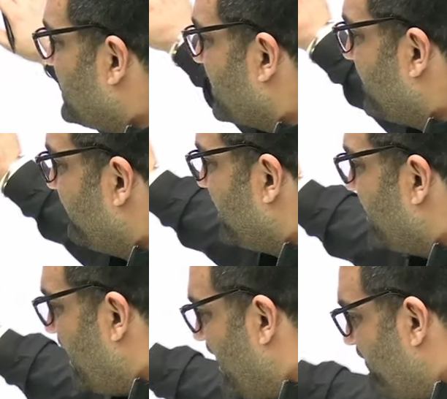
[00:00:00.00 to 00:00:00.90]
given at
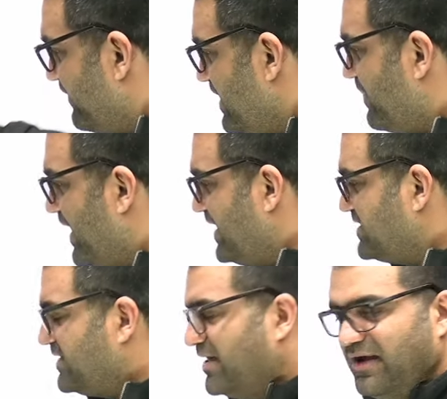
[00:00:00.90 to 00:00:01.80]
every page.
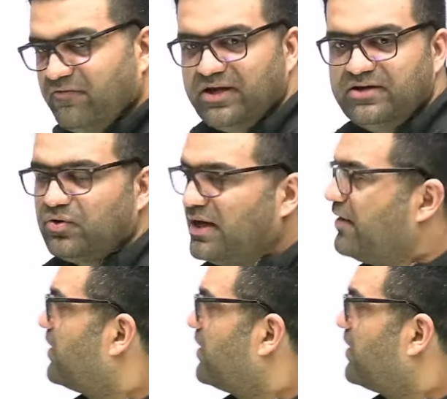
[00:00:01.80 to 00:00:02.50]
When you click on the